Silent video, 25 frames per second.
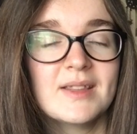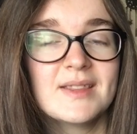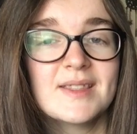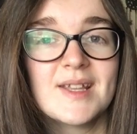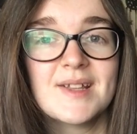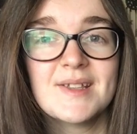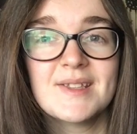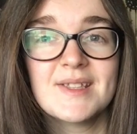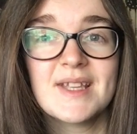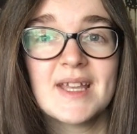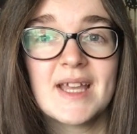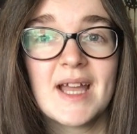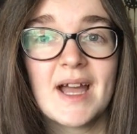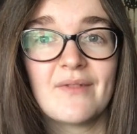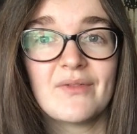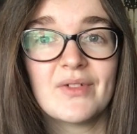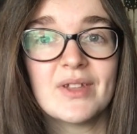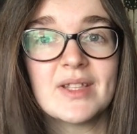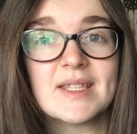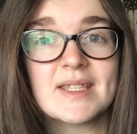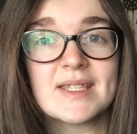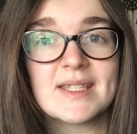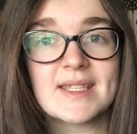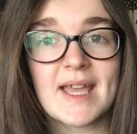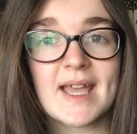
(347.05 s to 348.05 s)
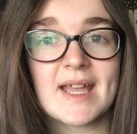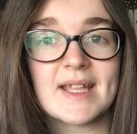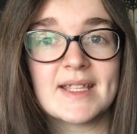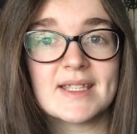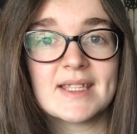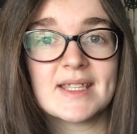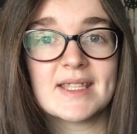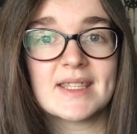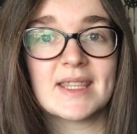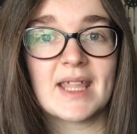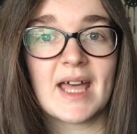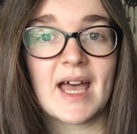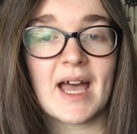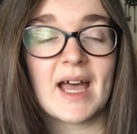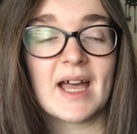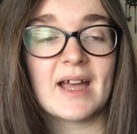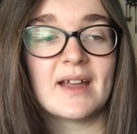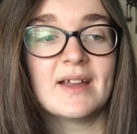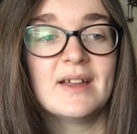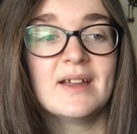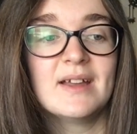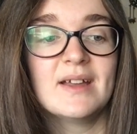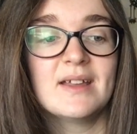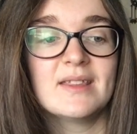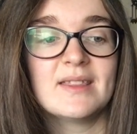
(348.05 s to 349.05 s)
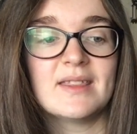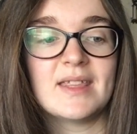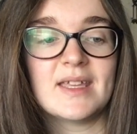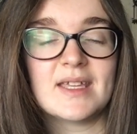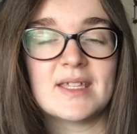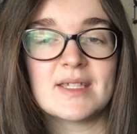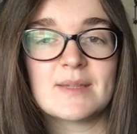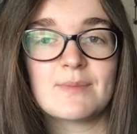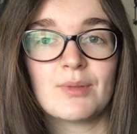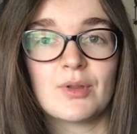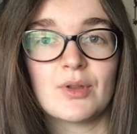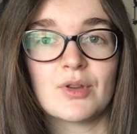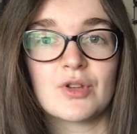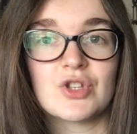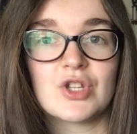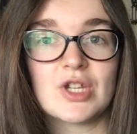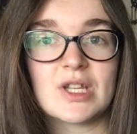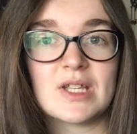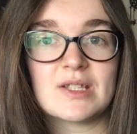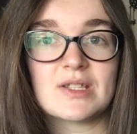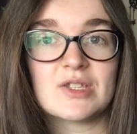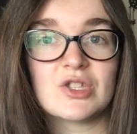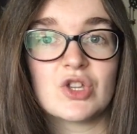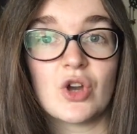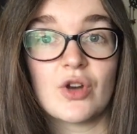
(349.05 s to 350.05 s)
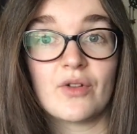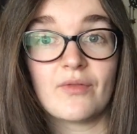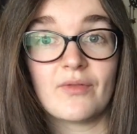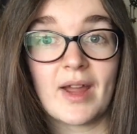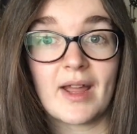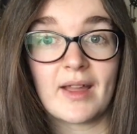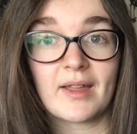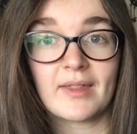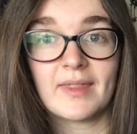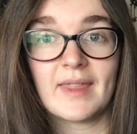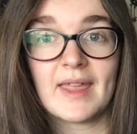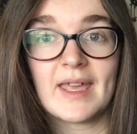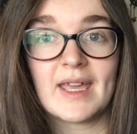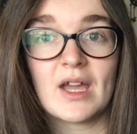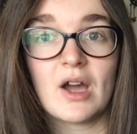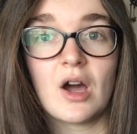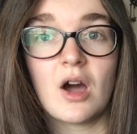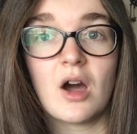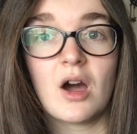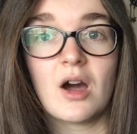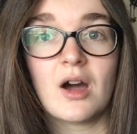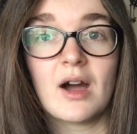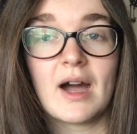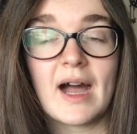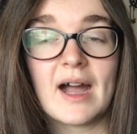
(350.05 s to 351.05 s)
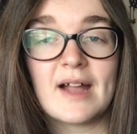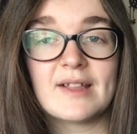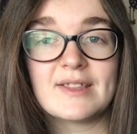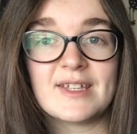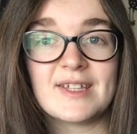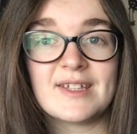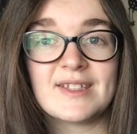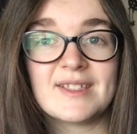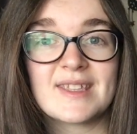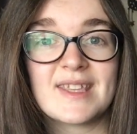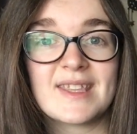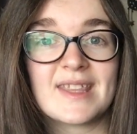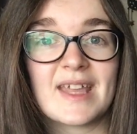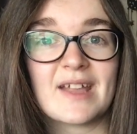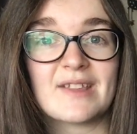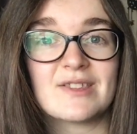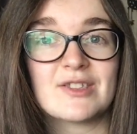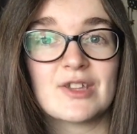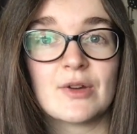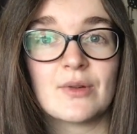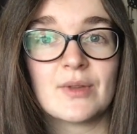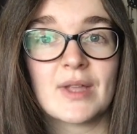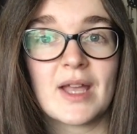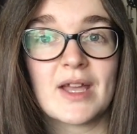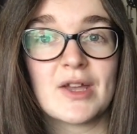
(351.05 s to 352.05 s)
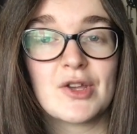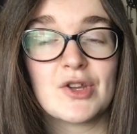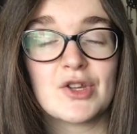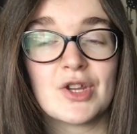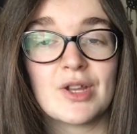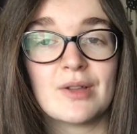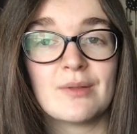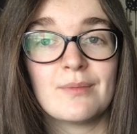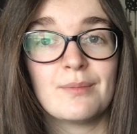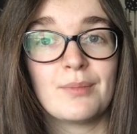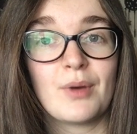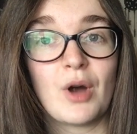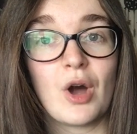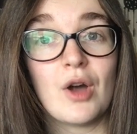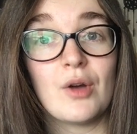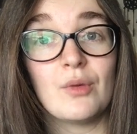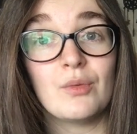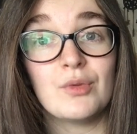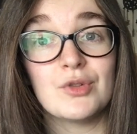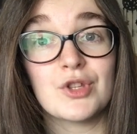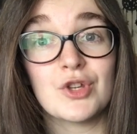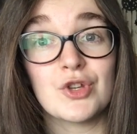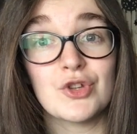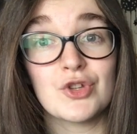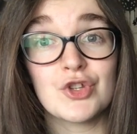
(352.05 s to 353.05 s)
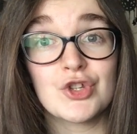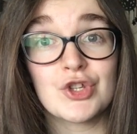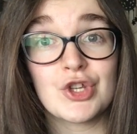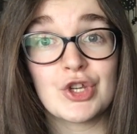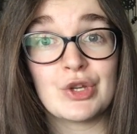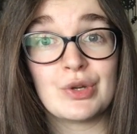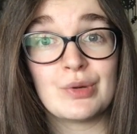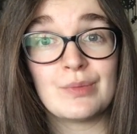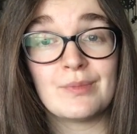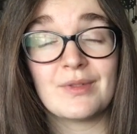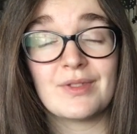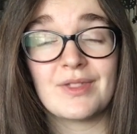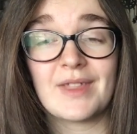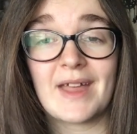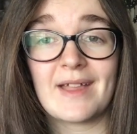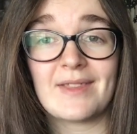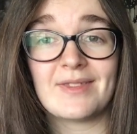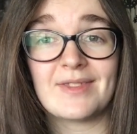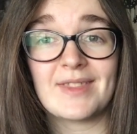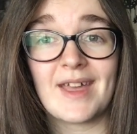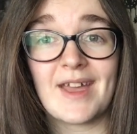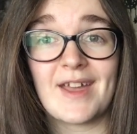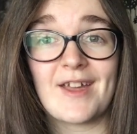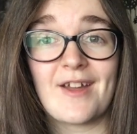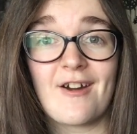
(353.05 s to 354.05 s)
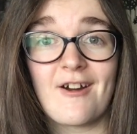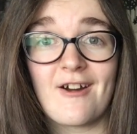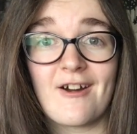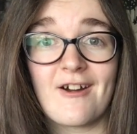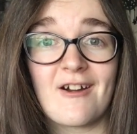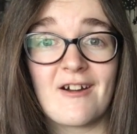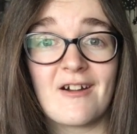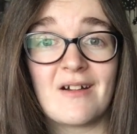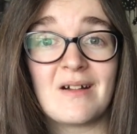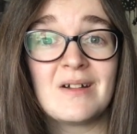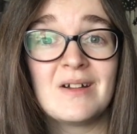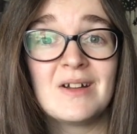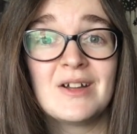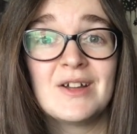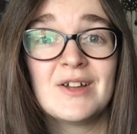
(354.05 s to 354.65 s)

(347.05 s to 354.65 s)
Disney haven't said that these plushes directly are adding to that donation, but I would assume that they are.